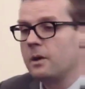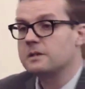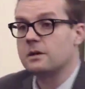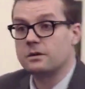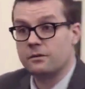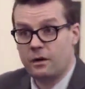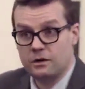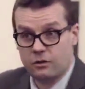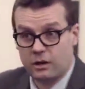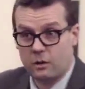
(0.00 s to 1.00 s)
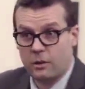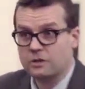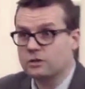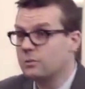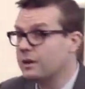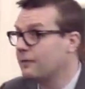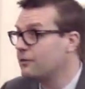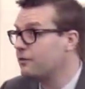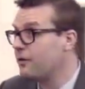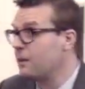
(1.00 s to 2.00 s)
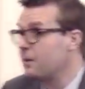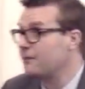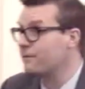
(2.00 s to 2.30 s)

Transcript: So it's a very tricky question. We'd have to frame it